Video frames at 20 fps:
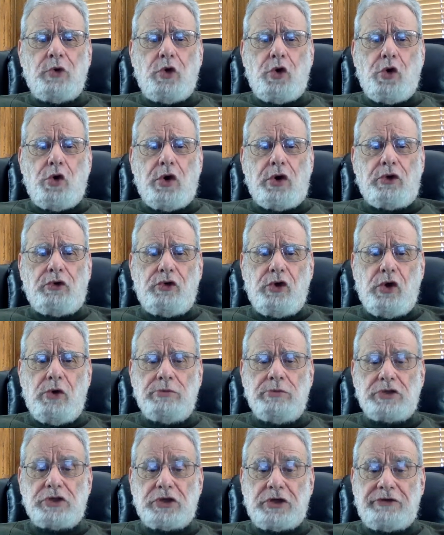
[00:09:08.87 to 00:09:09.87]
or chrome
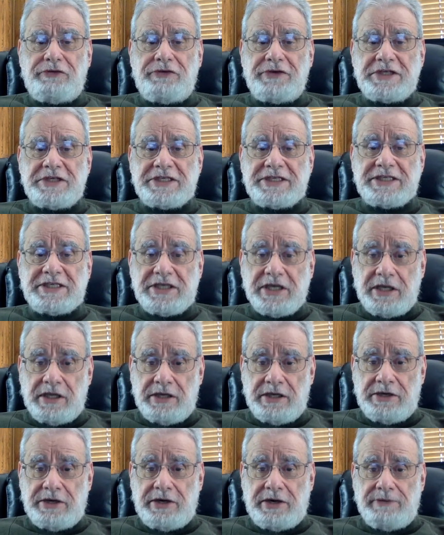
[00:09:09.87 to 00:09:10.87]
surfaced
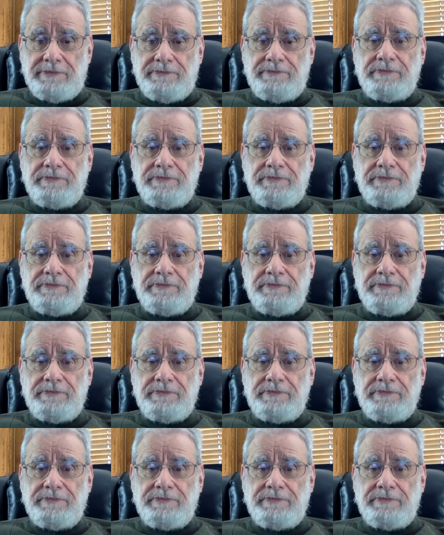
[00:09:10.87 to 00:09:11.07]
cylinder.